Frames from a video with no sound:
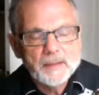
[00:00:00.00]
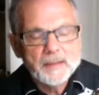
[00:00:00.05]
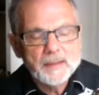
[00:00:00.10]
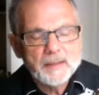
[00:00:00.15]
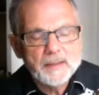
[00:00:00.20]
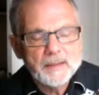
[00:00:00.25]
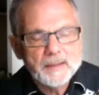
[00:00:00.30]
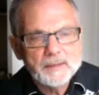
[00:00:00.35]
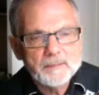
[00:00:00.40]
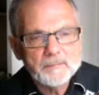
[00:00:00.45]

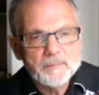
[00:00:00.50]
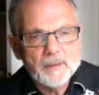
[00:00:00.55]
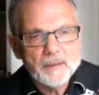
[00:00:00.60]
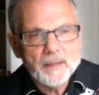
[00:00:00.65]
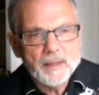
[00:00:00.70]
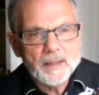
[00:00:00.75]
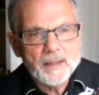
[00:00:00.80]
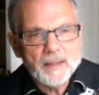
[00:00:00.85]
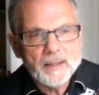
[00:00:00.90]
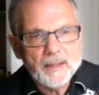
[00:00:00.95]

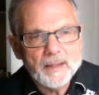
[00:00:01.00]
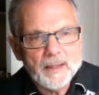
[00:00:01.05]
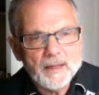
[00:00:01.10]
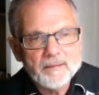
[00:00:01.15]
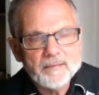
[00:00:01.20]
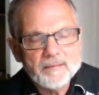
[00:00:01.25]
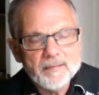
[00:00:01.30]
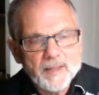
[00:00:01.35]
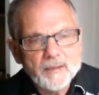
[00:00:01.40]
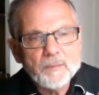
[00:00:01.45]
I
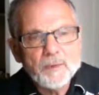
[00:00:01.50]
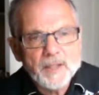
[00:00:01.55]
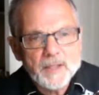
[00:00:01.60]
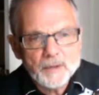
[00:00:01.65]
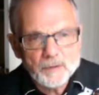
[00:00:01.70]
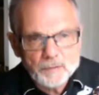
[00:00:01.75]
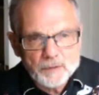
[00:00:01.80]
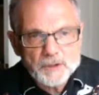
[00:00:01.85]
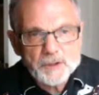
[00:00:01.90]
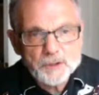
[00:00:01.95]
think we can
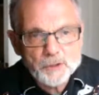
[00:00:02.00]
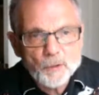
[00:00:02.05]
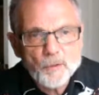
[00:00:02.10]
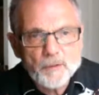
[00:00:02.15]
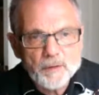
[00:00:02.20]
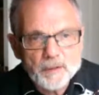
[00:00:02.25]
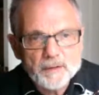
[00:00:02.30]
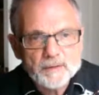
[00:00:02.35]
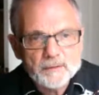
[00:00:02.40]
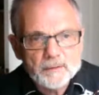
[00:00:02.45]
restore
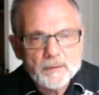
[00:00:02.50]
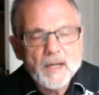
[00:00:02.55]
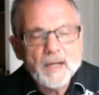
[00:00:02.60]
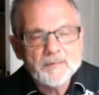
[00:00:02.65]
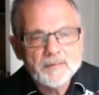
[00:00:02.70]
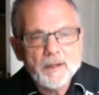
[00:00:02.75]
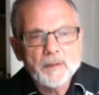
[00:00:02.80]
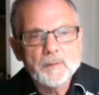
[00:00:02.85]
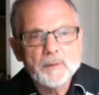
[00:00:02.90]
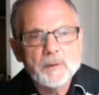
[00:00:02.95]
it. I
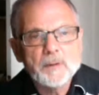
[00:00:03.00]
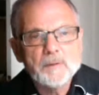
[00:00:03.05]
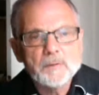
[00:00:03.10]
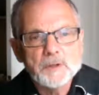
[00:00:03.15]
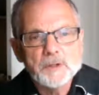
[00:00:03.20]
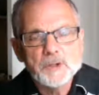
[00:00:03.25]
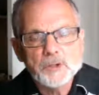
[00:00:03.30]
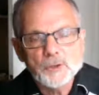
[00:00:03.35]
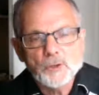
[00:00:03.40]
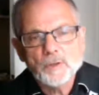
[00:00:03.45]
think we can
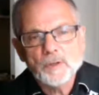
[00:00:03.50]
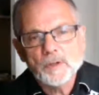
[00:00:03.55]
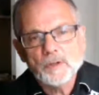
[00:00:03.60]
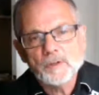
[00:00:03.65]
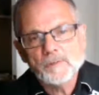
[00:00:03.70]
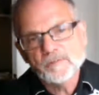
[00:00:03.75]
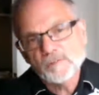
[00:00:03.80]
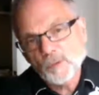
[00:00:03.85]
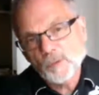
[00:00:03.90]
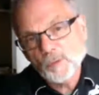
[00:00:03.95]
restore it
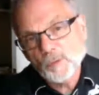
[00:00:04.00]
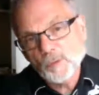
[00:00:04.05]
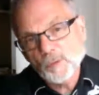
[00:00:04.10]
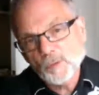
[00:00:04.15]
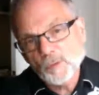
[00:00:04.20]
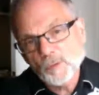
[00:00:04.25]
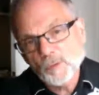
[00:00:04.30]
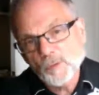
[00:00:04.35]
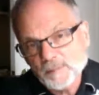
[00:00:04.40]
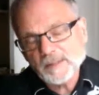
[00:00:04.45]
quickly,
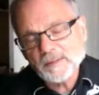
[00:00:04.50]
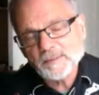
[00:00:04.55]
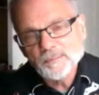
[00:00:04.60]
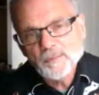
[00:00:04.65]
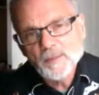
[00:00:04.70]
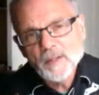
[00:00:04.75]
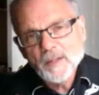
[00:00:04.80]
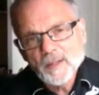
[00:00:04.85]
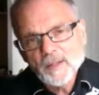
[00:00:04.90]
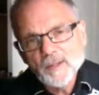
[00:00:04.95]

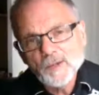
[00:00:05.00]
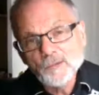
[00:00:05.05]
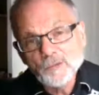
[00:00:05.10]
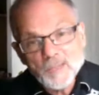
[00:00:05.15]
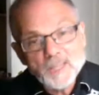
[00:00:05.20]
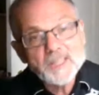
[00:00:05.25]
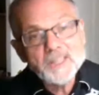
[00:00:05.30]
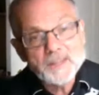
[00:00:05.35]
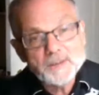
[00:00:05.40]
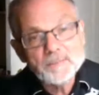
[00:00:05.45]
because
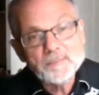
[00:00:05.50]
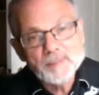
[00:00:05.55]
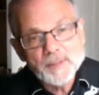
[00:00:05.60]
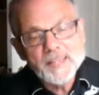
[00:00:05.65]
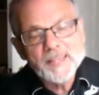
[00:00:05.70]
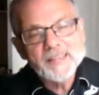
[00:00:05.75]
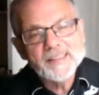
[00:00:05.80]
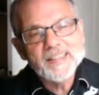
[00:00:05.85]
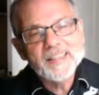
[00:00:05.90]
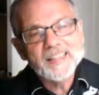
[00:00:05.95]
the
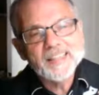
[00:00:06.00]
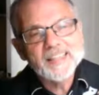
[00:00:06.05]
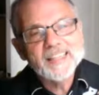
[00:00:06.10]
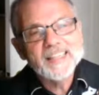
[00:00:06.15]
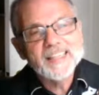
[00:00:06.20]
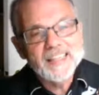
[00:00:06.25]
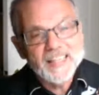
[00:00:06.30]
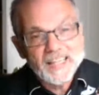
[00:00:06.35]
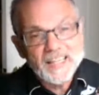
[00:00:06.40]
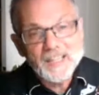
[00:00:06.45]
reason being
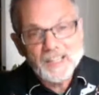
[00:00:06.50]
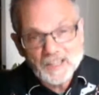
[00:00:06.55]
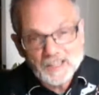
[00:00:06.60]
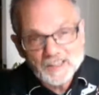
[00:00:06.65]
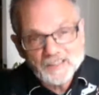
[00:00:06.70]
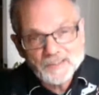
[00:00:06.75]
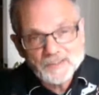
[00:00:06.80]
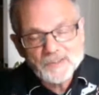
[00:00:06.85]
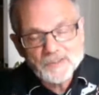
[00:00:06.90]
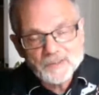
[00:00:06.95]
that
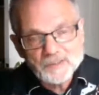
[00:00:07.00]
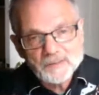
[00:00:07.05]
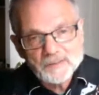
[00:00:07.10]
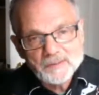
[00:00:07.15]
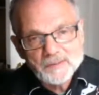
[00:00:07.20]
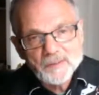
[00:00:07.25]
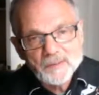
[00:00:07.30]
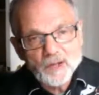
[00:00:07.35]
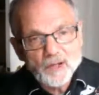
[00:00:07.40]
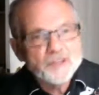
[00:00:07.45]
Canadians
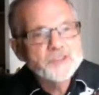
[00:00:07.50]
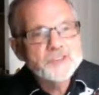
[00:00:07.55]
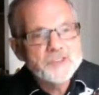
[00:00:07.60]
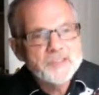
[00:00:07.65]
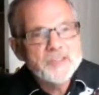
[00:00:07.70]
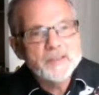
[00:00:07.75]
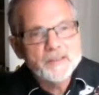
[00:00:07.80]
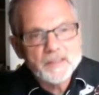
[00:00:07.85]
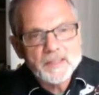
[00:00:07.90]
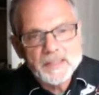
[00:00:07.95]
are
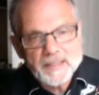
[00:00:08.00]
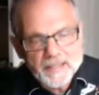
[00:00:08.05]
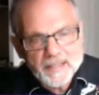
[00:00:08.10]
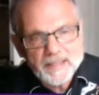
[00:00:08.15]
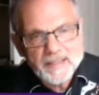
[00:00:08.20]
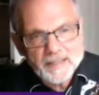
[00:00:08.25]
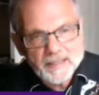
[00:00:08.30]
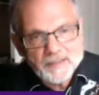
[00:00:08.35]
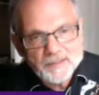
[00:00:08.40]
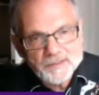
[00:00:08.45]
still
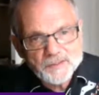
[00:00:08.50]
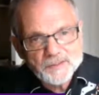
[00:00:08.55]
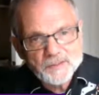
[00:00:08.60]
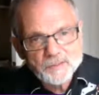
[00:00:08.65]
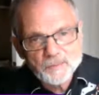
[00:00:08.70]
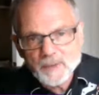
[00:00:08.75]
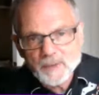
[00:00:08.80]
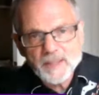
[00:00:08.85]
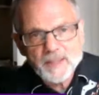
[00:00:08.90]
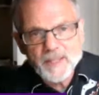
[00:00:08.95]

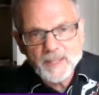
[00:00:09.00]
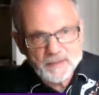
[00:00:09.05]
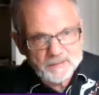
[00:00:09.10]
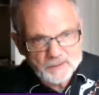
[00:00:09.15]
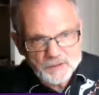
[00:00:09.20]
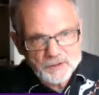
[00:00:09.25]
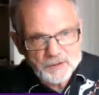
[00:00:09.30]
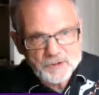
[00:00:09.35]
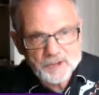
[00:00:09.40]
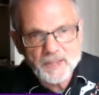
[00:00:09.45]
Canadians. We
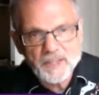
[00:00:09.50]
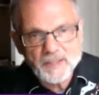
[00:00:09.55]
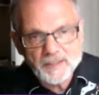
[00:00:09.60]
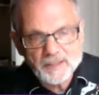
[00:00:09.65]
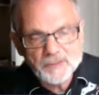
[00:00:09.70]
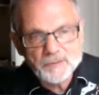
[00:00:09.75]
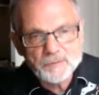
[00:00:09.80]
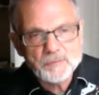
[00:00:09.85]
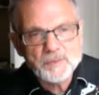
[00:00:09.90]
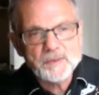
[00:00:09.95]
haven't
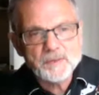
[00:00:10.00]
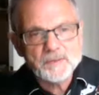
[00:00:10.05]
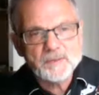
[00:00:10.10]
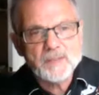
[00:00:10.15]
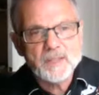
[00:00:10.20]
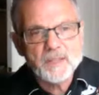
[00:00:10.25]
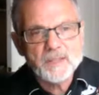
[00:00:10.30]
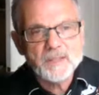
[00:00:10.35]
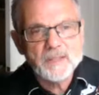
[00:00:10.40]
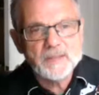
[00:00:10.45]
changed. We just got this.